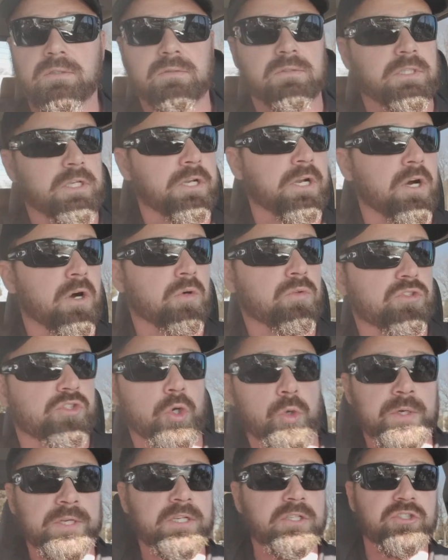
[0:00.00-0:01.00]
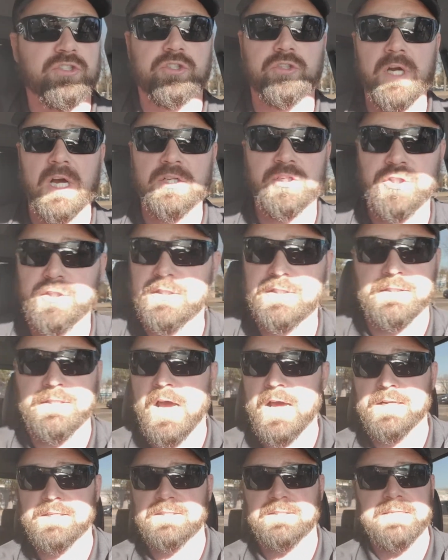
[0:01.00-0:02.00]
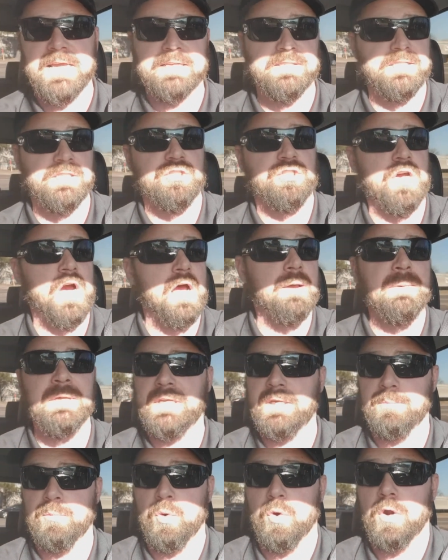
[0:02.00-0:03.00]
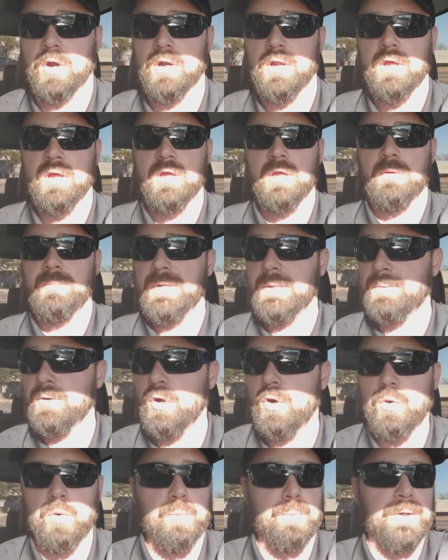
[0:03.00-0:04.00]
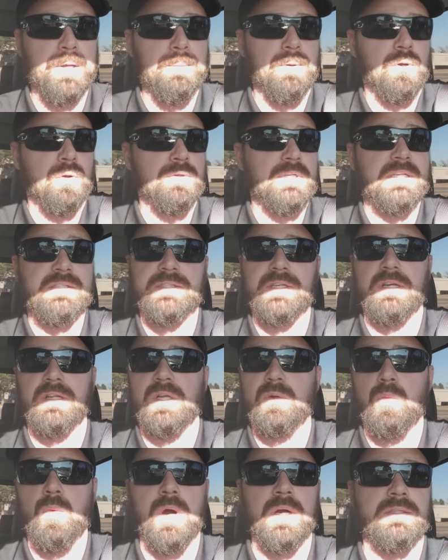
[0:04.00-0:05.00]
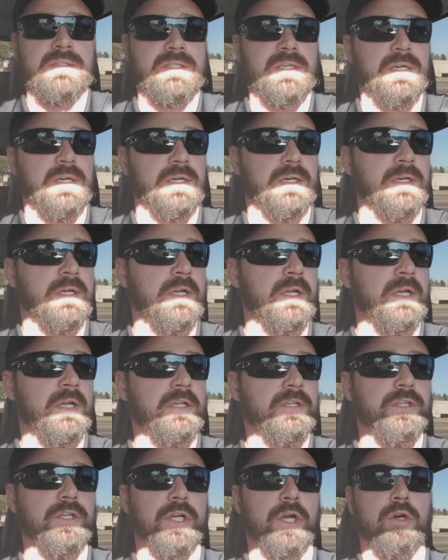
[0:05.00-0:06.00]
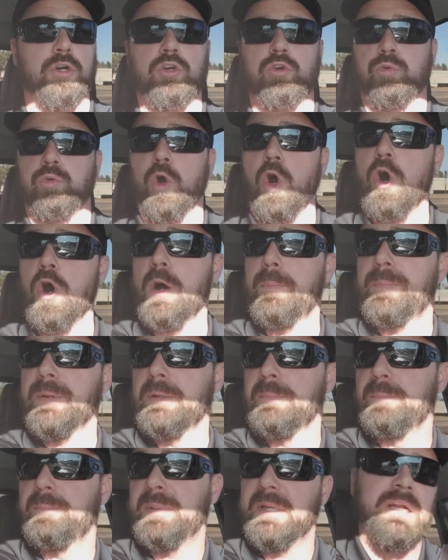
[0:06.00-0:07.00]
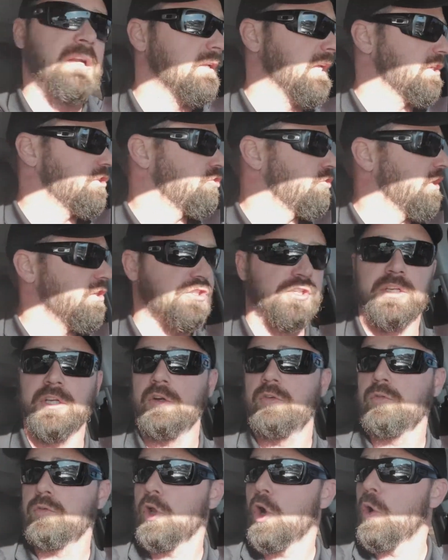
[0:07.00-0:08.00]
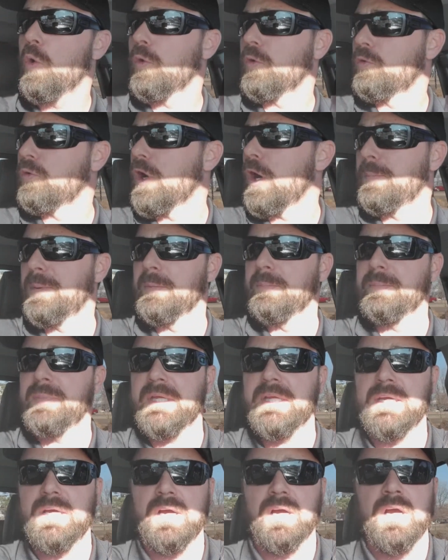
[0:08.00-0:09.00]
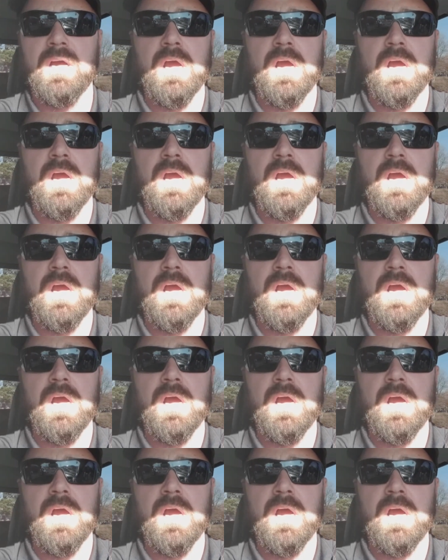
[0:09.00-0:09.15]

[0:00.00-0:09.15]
Doing construction is not a sexy job anymore. People don't necessarily want to, grow up and be an electrician, grow up and be a